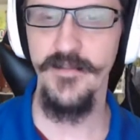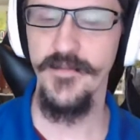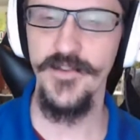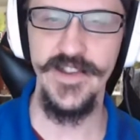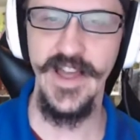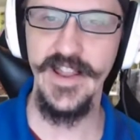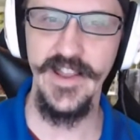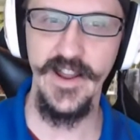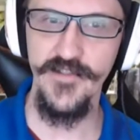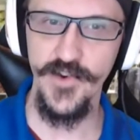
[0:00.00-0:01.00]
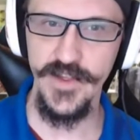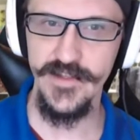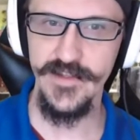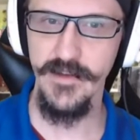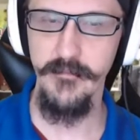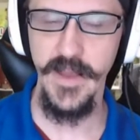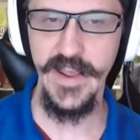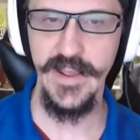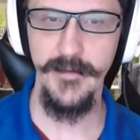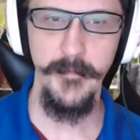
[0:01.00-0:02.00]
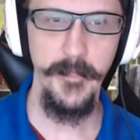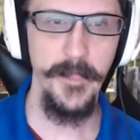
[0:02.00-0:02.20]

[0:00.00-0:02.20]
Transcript: There's not a ton of choices to make.